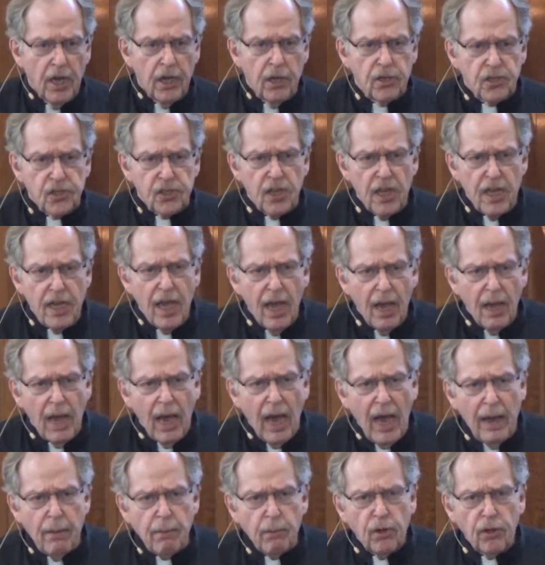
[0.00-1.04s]
You see,
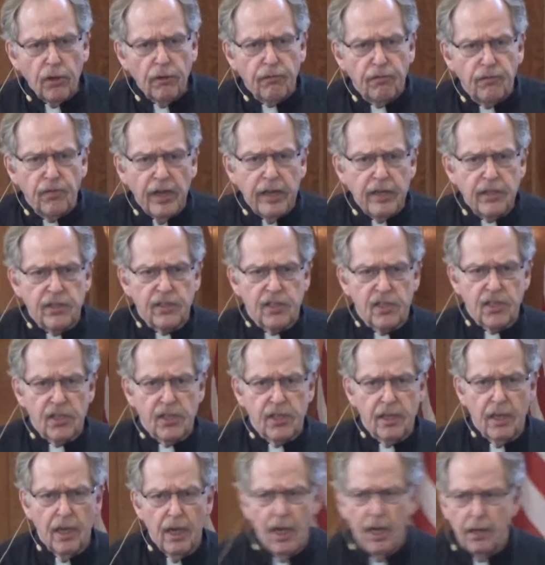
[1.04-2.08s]
I'm
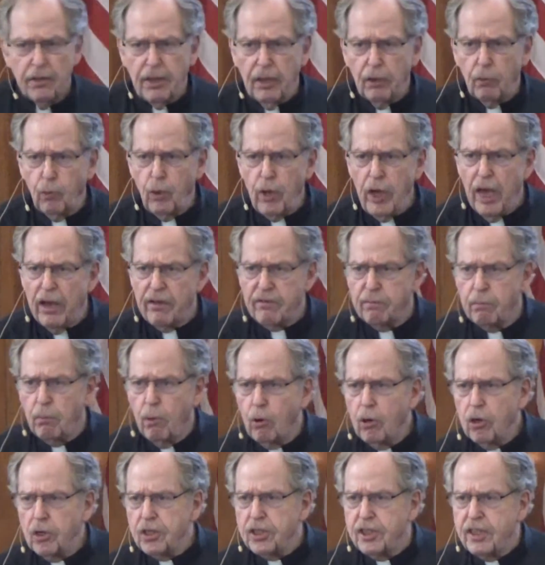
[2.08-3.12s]
convinced that we have
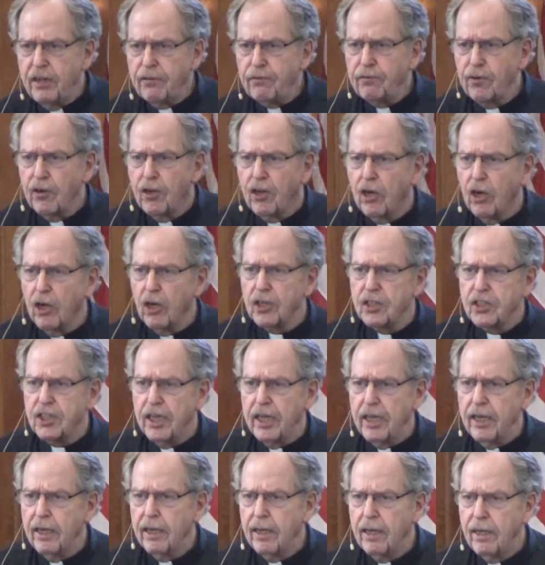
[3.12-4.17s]
more
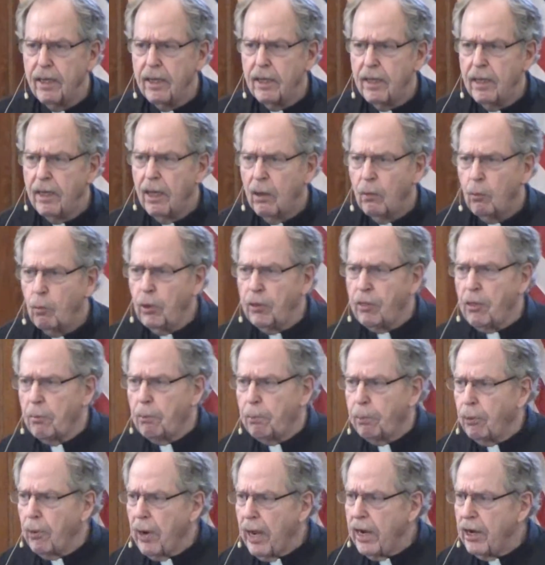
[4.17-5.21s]
difficulty with
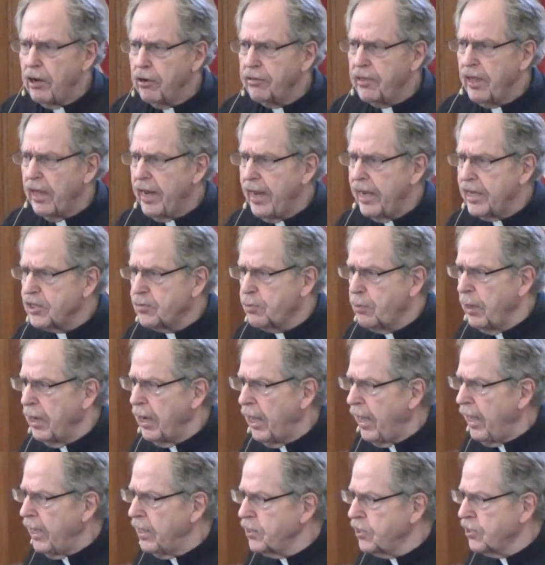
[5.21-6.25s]
a prayer that has
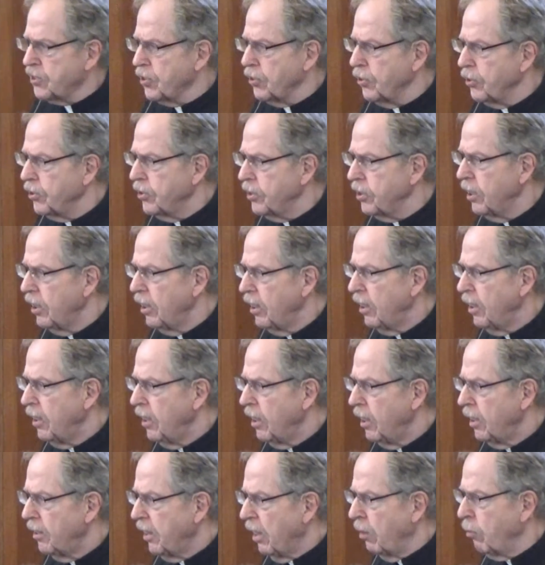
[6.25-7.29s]
been answered
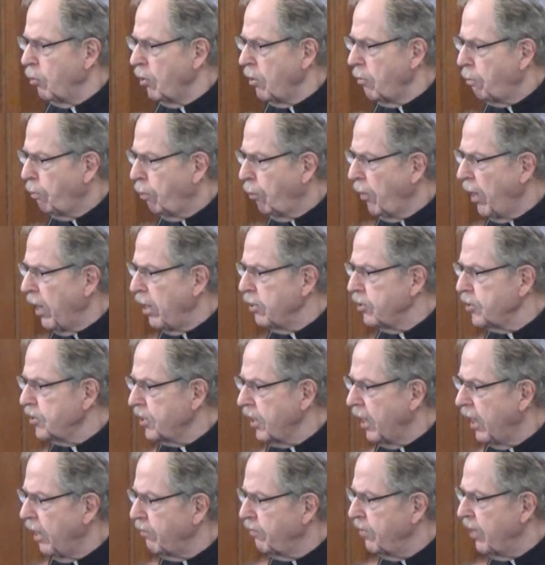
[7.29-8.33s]
than with prayers
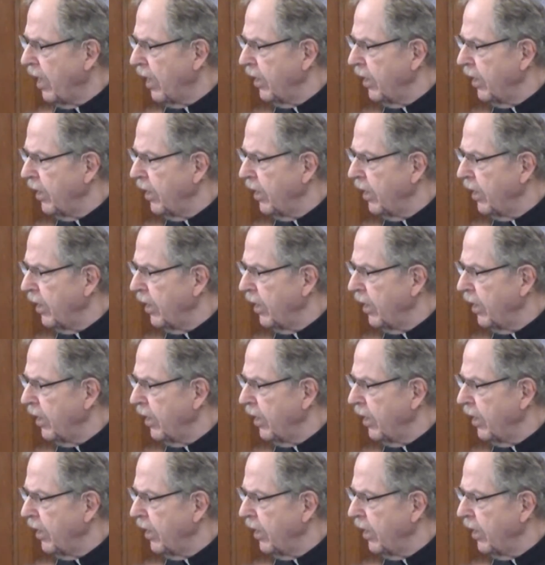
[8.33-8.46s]
that have